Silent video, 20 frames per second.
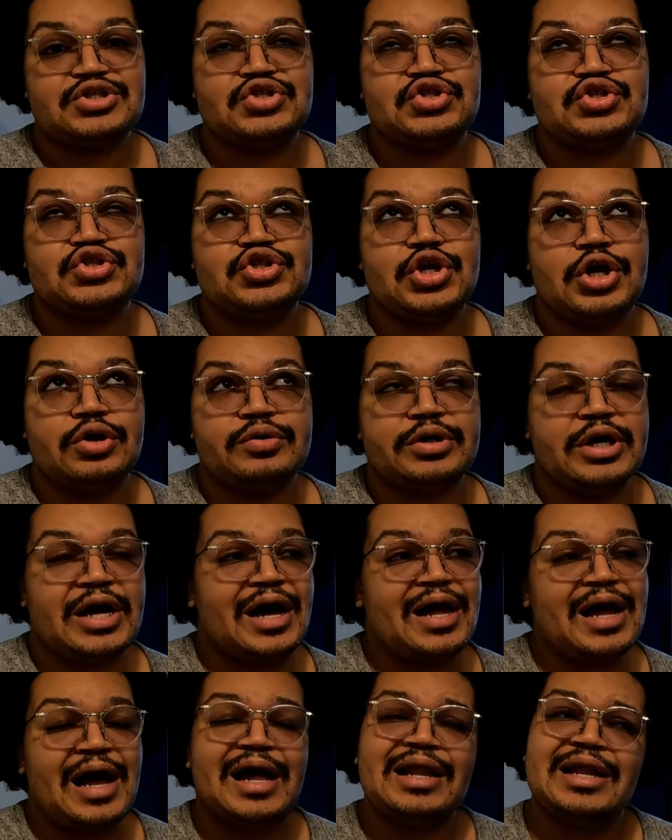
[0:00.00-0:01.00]
So good.
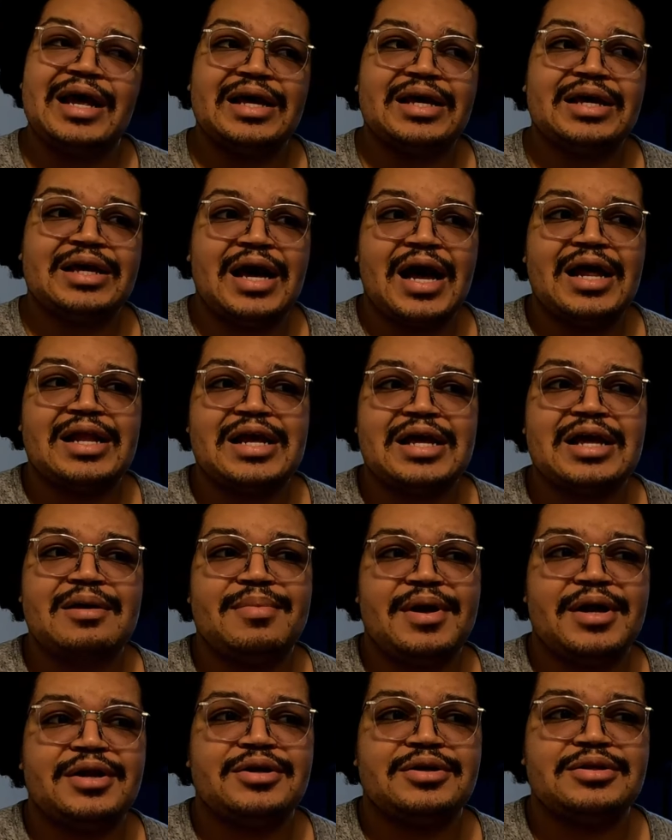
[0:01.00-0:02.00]
I like it. I like
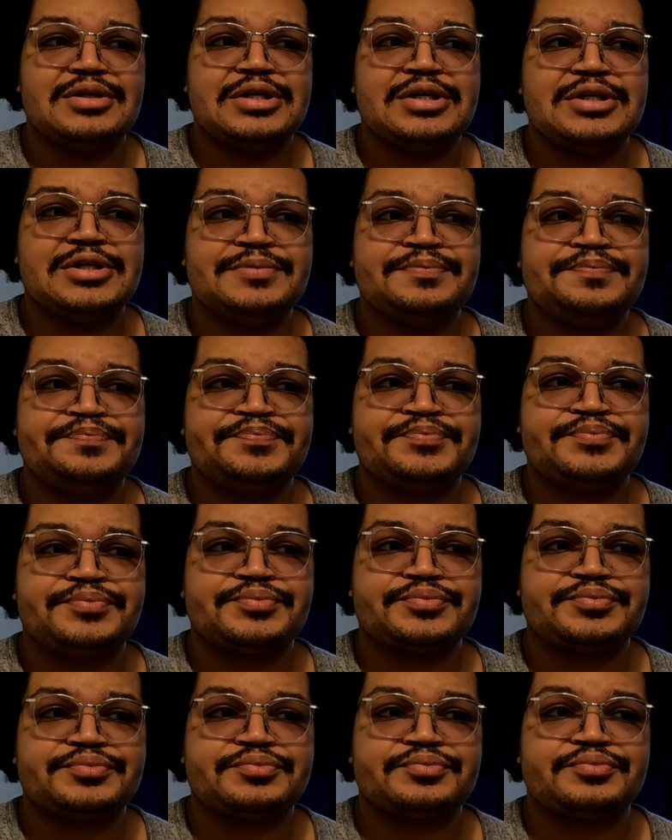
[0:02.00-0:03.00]
it better than
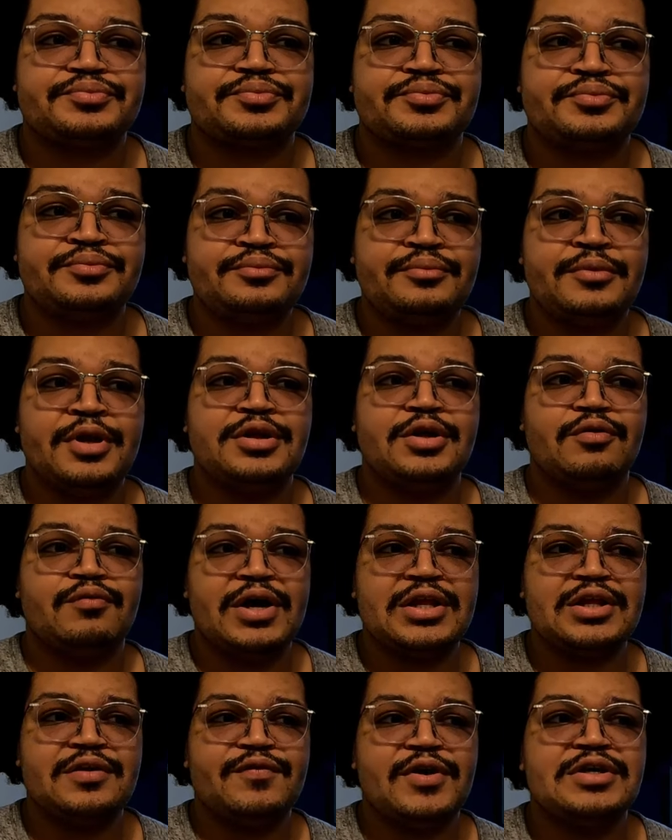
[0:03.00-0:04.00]
the
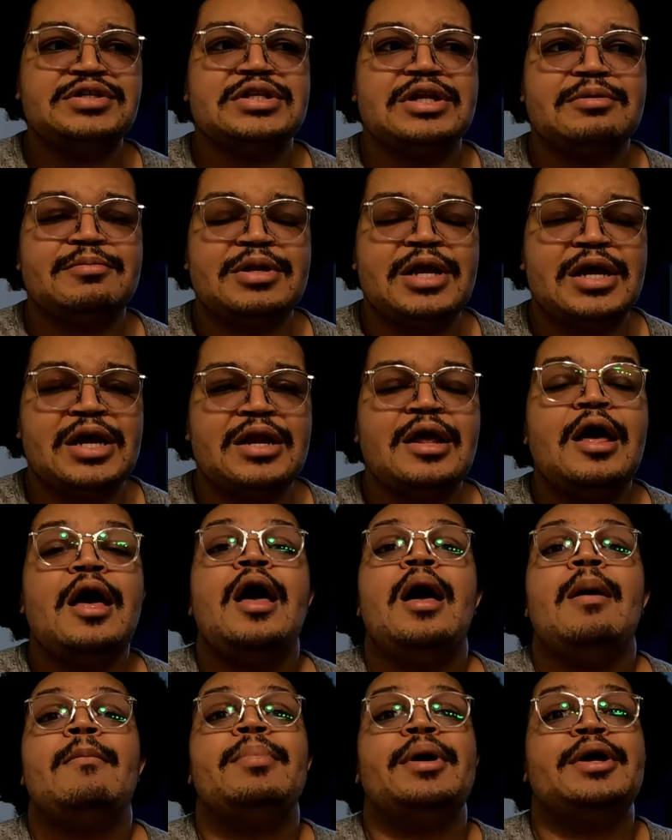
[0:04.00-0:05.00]
regular frosted lemonade,
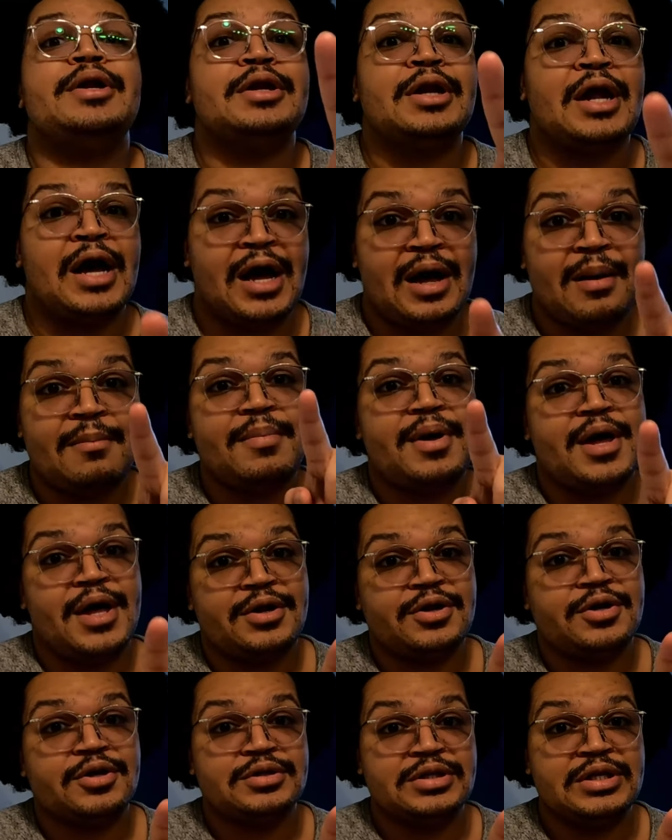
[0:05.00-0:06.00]
but not
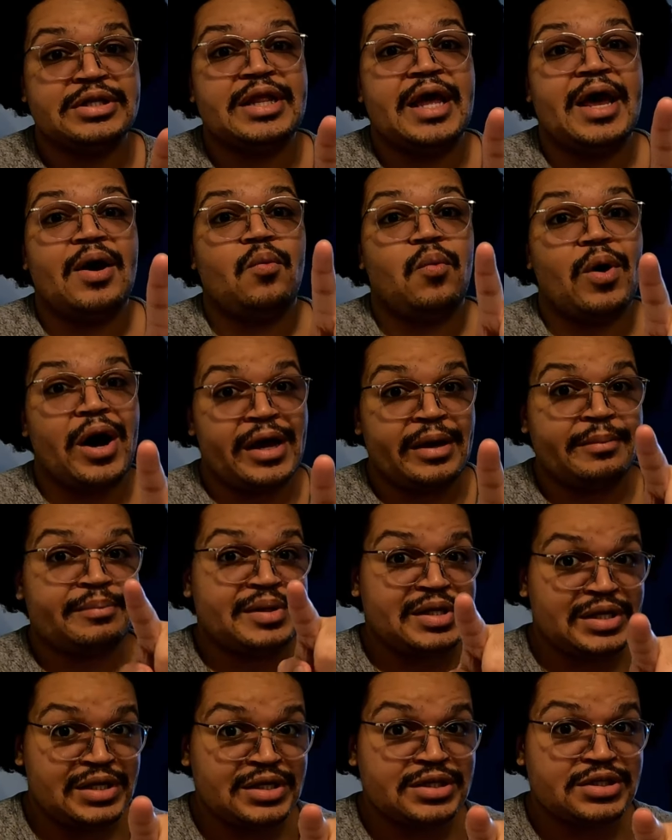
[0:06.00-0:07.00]
better than that white
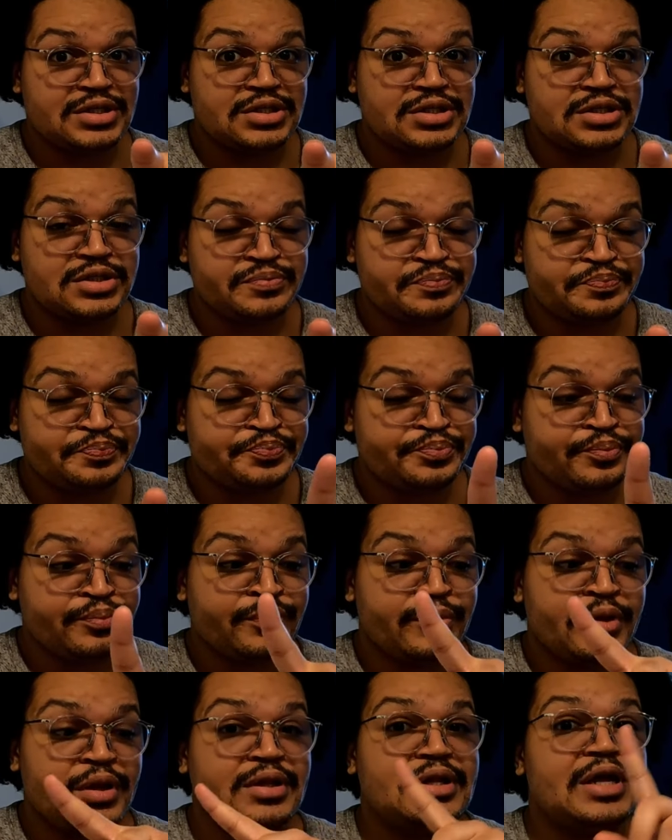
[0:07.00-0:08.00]
peach.
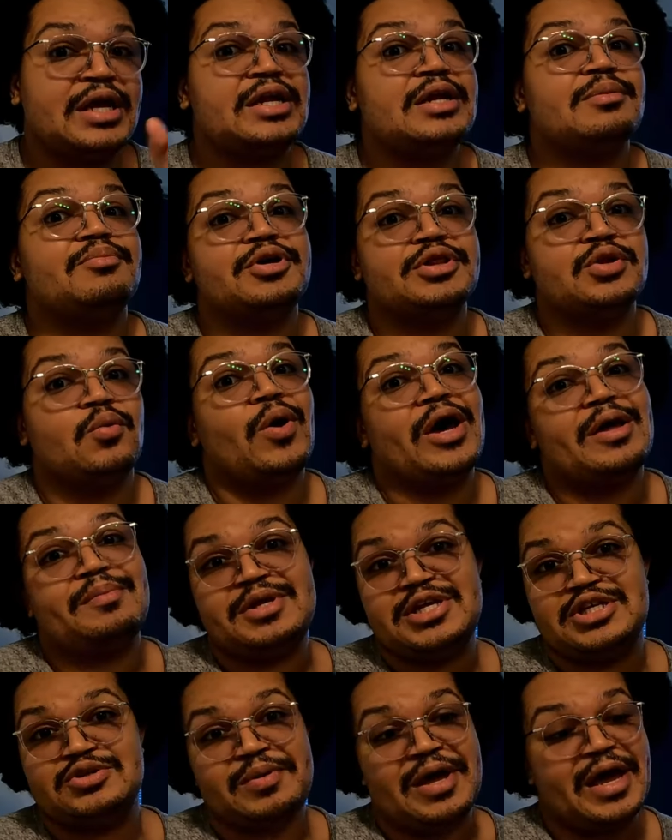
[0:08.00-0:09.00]
They need to bring the
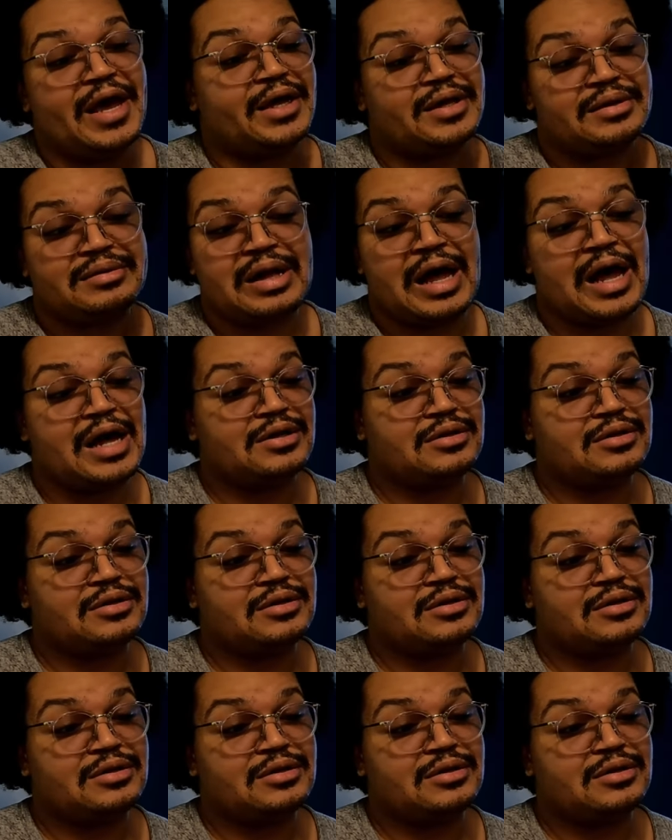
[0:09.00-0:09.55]
white peach back.